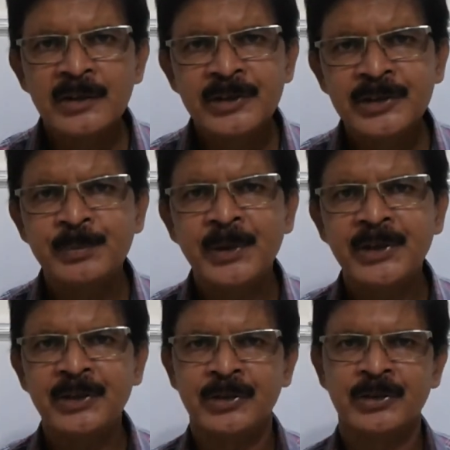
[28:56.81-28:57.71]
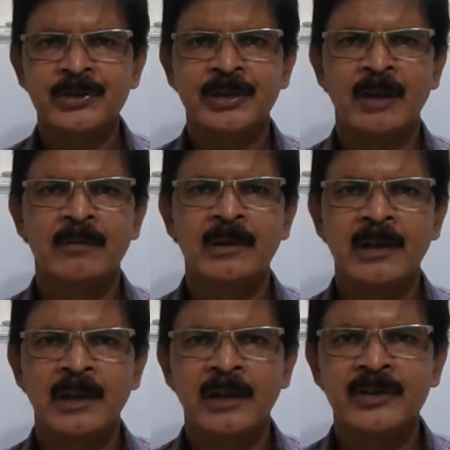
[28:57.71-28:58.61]
These Britishers have
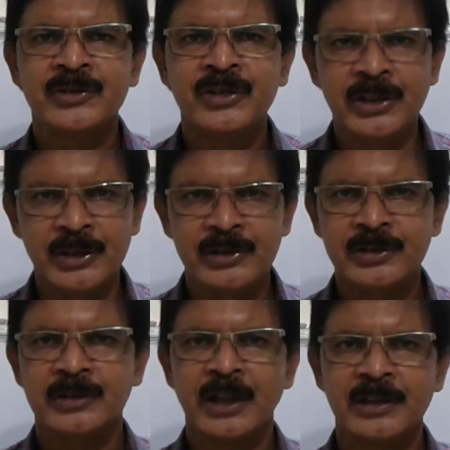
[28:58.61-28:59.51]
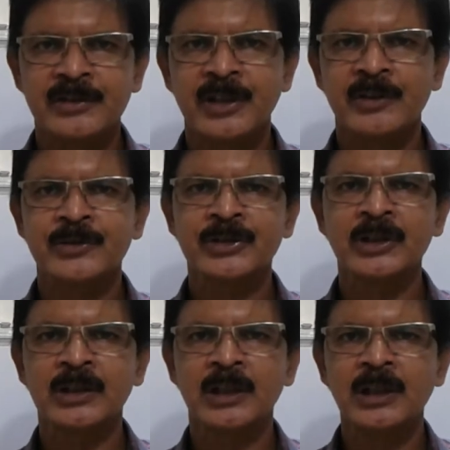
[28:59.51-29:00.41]
laid a siege, that is, they have
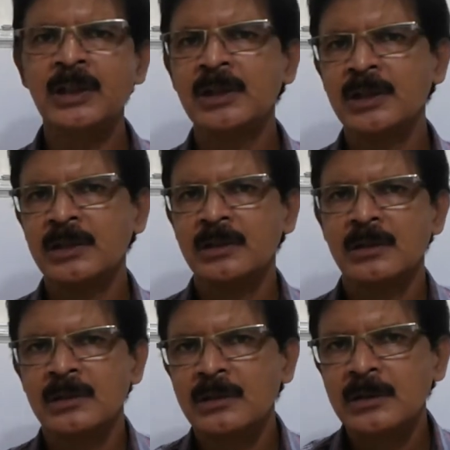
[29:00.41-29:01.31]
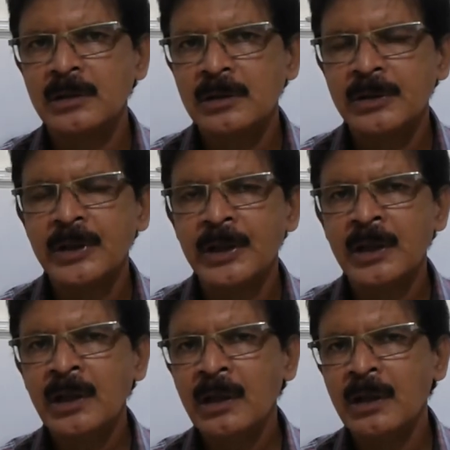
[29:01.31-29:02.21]
circled
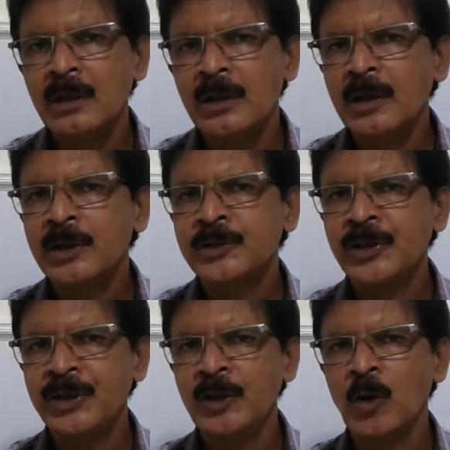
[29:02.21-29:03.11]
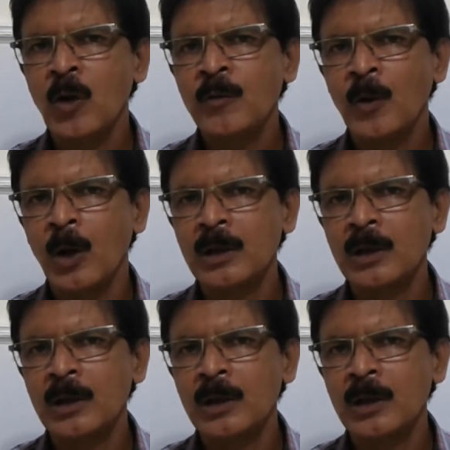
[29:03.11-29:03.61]
the city of